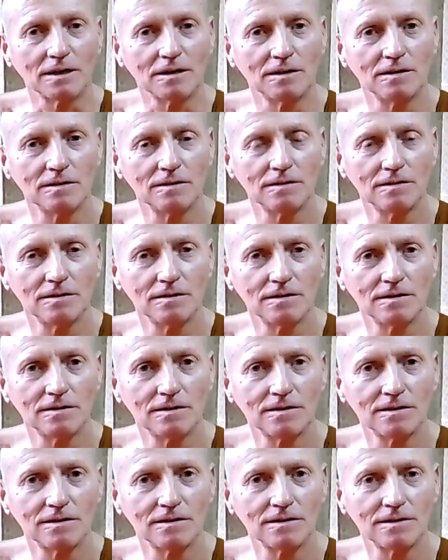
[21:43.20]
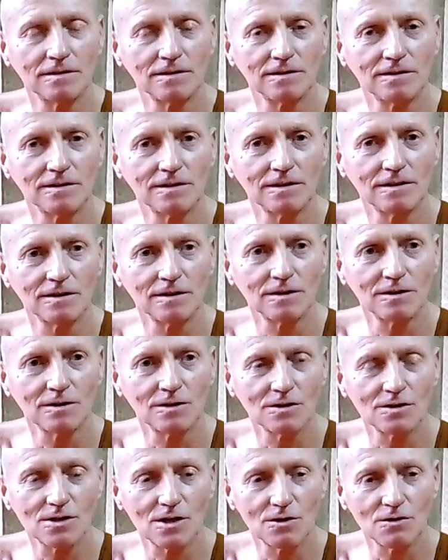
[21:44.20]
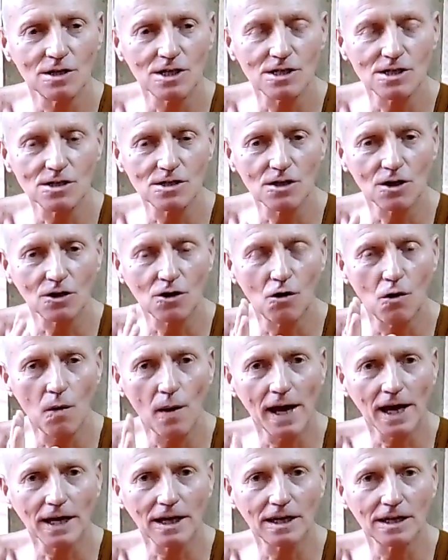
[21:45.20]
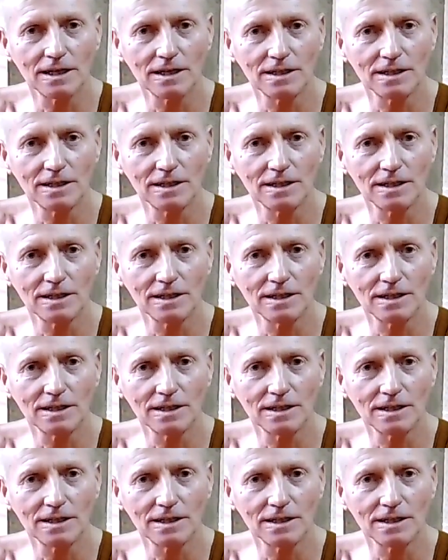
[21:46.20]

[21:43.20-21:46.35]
So this is a quick course